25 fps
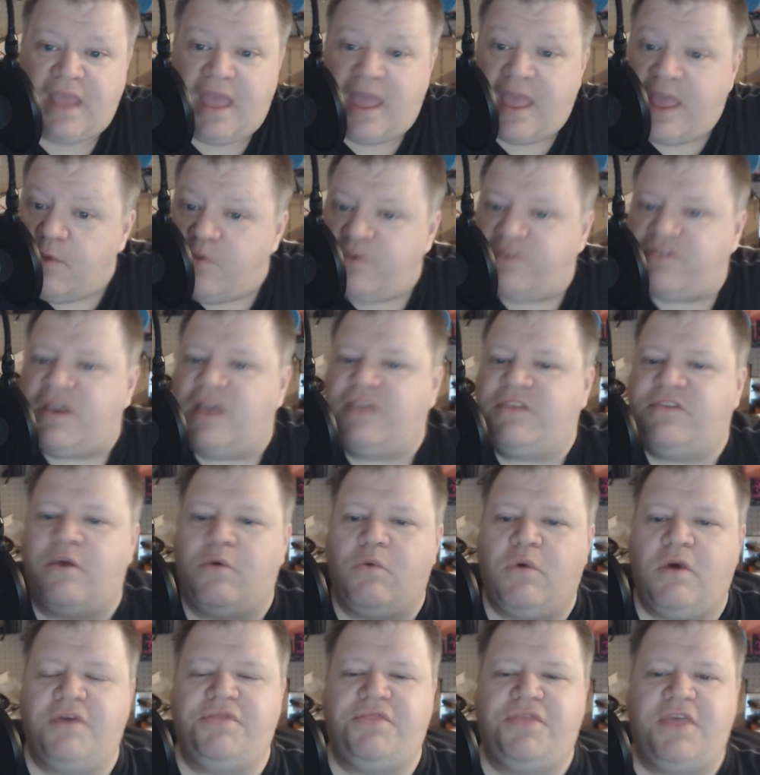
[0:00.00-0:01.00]
Anyways, guys, I
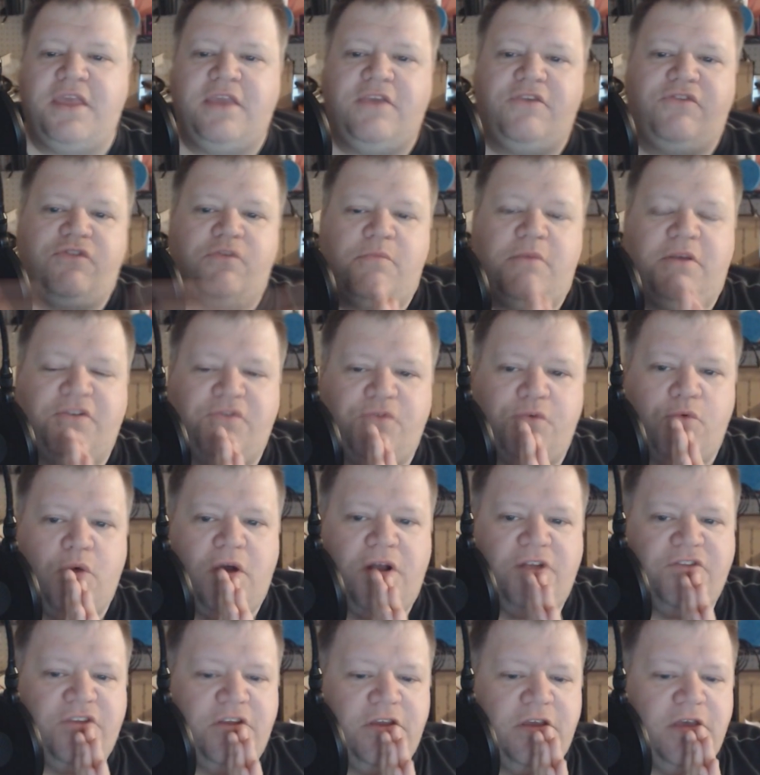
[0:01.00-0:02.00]
want to thank you so much for
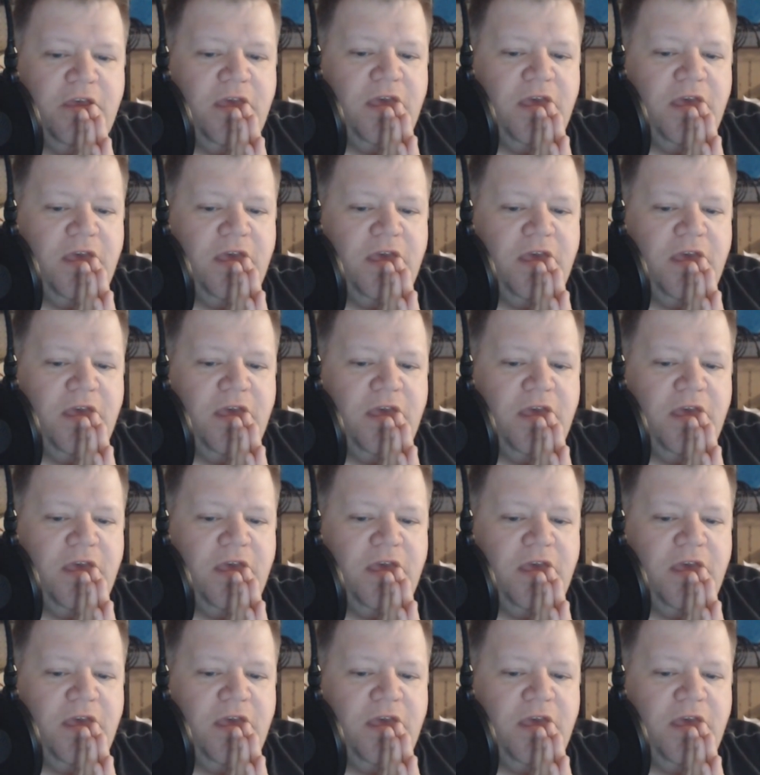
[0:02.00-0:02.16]
watching.